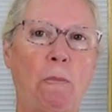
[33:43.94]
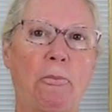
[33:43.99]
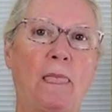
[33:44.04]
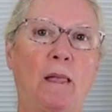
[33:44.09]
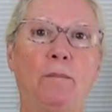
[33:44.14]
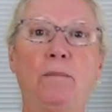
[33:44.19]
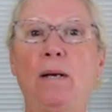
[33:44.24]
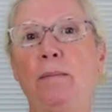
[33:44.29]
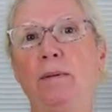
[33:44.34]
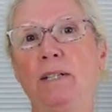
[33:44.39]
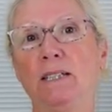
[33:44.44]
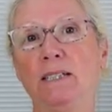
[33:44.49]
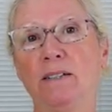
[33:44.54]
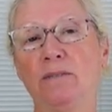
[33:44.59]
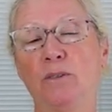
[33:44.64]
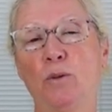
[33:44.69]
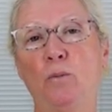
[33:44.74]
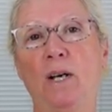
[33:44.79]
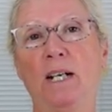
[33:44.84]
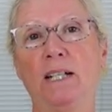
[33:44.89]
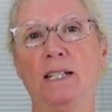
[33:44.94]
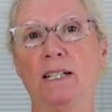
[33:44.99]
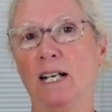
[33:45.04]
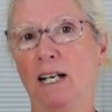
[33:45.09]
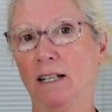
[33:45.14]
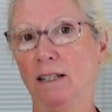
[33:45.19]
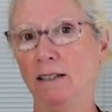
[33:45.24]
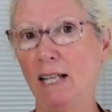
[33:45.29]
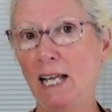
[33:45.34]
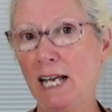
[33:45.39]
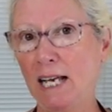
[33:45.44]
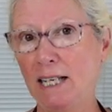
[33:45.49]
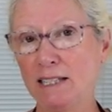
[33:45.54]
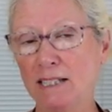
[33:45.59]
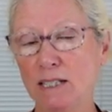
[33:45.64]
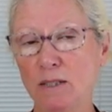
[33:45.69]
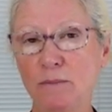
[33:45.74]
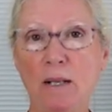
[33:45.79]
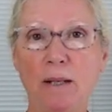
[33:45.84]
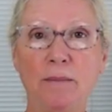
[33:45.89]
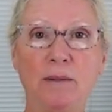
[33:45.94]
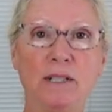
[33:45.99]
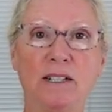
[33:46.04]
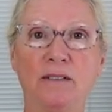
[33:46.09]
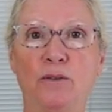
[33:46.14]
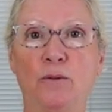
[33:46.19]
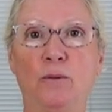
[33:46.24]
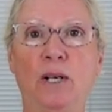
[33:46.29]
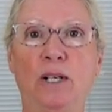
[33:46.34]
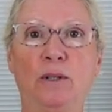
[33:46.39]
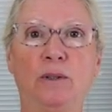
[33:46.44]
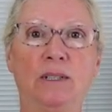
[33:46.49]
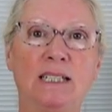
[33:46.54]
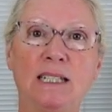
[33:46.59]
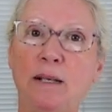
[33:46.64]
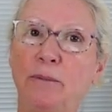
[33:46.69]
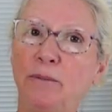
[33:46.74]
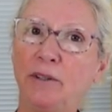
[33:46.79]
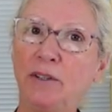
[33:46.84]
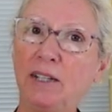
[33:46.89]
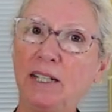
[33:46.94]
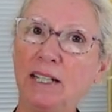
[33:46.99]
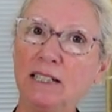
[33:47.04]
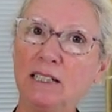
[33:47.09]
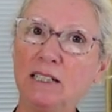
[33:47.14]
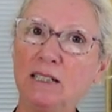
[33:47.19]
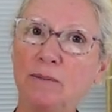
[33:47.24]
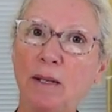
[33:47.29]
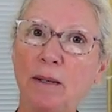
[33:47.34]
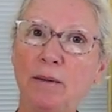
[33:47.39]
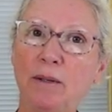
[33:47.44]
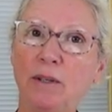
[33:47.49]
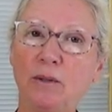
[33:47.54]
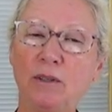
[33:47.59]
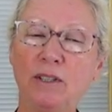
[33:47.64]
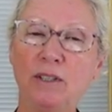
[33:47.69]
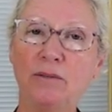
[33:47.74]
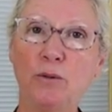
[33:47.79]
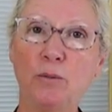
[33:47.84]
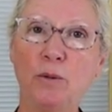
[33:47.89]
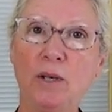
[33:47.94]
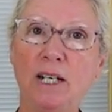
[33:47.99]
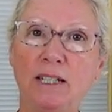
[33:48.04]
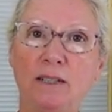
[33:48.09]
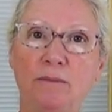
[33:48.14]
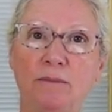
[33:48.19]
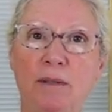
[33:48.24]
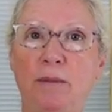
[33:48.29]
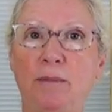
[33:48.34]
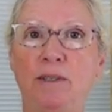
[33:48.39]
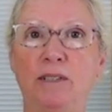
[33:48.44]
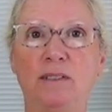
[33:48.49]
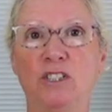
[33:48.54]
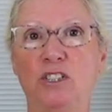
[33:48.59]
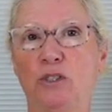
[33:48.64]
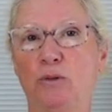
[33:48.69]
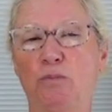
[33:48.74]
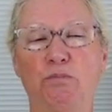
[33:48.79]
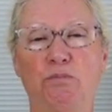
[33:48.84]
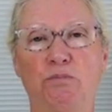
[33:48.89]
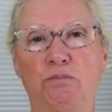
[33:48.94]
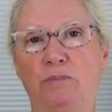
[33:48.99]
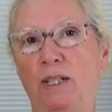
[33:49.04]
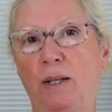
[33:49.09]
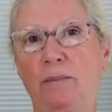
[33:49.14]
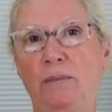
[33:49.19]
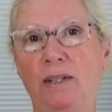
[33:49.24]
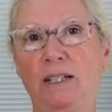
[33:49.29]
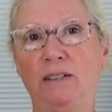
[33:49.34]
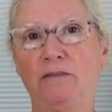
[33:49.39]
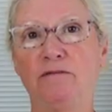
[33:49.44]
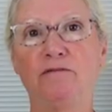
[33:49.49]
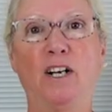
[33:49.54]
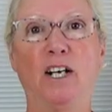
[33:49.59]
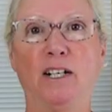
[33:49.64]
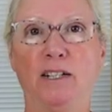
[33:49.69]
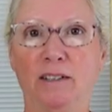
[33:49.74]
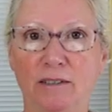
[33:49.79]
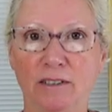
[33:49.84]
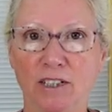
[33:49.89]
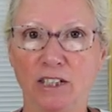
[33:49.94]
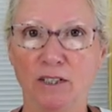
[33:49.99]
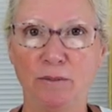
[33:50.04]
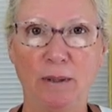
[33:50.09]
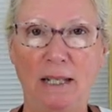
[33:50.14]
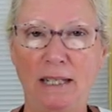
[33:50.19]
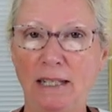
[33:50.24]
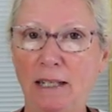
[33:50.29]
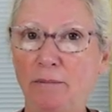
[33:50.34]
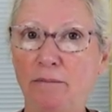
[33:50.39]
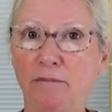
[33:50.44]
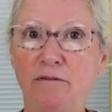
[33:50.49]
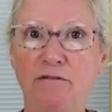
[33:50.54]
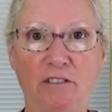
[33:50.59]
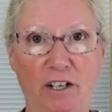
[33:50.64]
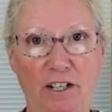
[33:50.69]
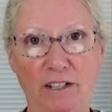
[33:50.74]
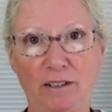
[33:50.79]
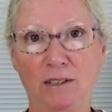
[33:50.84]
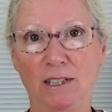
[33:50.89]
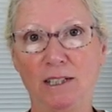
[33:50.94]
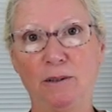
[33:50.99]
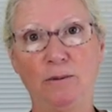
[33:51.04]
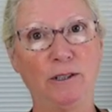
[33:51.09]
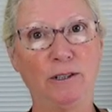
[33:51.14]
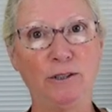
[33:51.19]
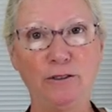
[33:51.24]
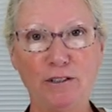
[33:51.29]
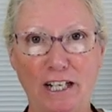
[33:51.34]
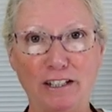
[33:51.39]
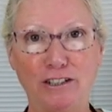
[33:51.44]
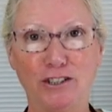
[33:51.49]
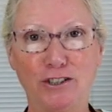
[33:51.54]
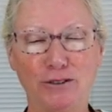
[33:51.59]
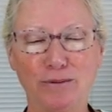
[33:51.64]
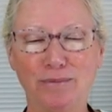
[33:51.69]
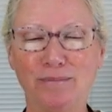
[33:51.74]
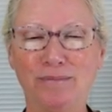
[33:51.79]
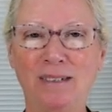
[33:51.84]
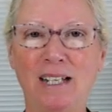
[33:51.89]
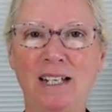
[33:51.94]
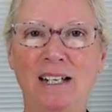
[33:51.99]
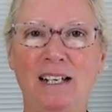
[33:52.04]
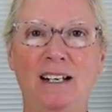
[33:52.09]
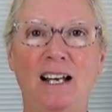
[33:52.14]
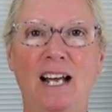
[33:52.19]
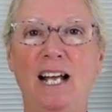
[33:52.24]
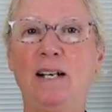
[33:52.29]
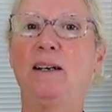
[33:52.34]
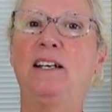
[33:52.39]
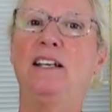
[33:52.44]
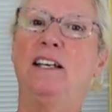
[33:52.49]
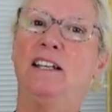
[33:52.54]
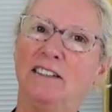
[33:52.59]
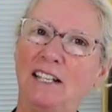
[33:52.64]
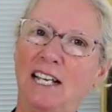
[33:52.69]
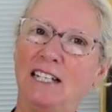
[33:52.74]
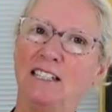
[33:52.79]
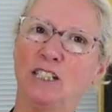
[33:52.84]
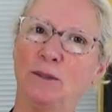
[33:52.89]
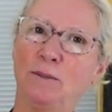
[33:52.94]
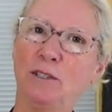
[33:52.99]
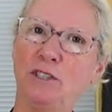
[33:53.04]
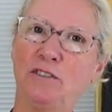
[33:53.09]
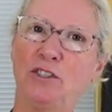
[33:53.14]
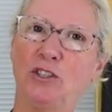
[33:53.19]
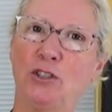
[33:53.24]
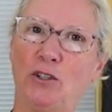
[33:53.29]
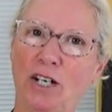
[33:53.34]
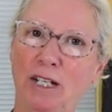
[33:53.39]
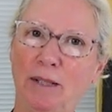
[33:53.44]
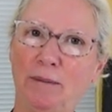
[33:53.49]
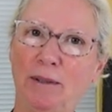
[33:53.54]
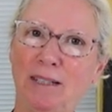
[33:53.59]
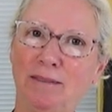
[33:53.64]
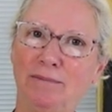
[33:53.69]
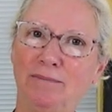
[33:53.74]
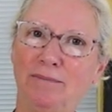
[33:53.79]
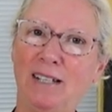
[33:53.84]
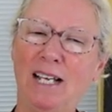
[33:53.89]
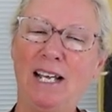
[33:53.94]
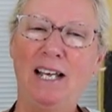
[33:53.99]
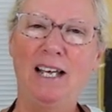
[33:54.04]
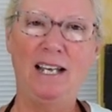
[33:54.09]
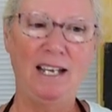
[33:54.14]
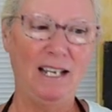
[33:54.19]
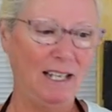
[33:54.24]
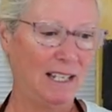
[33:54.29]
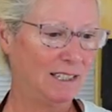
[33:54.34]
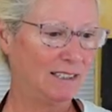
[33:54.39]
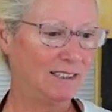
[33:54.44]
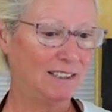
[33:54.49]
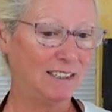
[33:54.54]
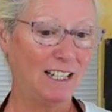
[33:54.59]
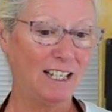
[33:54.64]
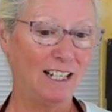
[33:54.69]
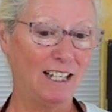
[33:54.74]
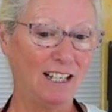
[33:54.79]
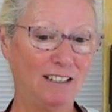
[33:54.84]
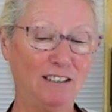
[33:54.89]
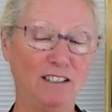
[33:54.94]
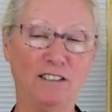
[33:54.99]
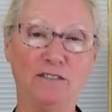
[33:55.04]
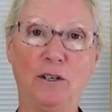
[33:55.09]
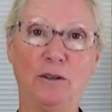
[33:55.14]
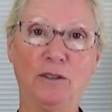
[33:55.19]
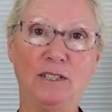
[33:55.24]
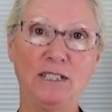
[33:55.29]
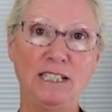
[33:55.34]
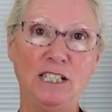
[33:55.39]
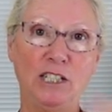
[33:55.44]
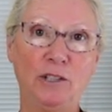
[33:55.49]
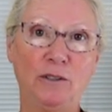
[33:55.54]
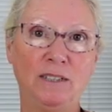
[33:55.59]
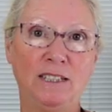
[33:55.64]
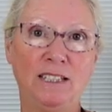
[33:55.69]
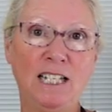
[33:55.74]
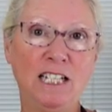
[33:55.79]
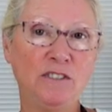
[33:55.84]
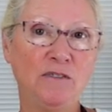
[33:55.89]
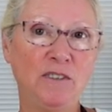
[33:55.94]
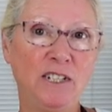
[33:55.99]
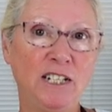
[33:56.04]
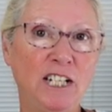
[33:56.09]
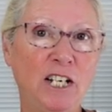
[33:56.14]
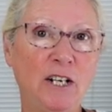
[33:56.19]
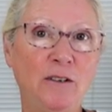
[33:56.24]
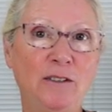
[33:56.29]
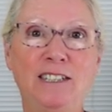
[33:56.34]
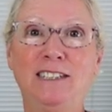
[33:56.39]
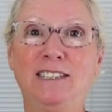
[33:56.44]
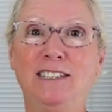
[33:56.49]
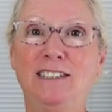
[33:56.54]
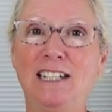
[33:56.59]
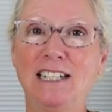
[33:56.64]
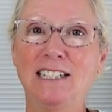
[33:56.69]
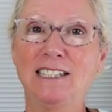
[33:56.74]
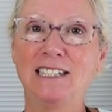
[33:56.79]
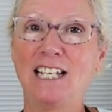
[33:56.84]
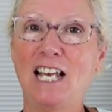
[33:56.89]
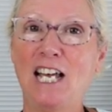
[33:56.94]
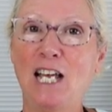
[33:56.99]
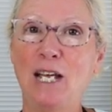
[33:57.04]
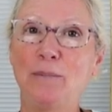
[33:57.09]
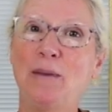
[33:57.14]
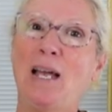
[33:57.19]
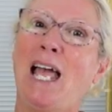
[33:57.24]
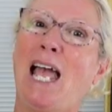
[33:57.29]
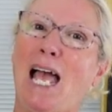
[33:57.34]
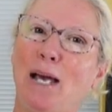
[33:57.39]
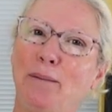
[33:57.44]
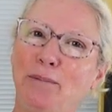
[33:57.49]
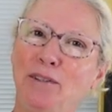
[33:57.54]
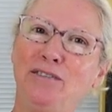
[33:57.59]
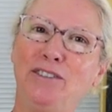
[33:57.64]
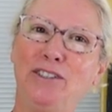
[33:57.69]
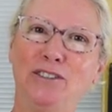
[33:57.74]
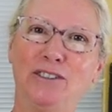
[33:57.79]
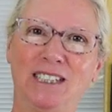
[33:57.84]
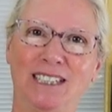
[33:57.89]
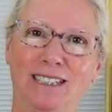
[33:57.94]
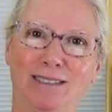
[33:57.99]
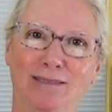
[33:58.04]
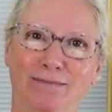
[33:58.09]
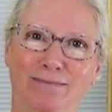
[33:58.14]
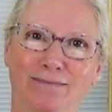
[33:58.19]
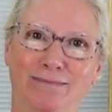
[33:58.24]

maybe a different way to cut glass, maybe a different way to assemble things, maybe a different way, maybe just something fun, just plain up fun. We do that too. Anyway, thanks so much for joining me. And look forward to seeing you in the next video. And until next time, happy fusing.